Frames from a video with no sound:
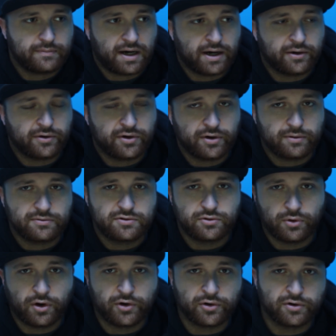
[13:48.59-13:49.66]
I don't know,
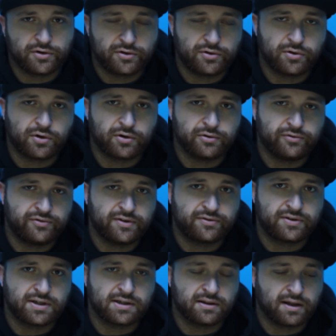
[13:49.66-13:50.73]
$200 to
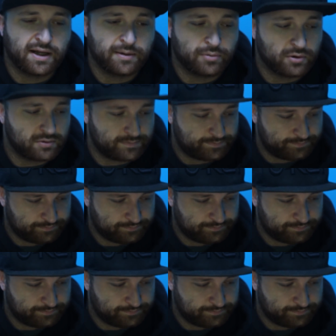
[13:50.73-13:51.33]
$250 in labor.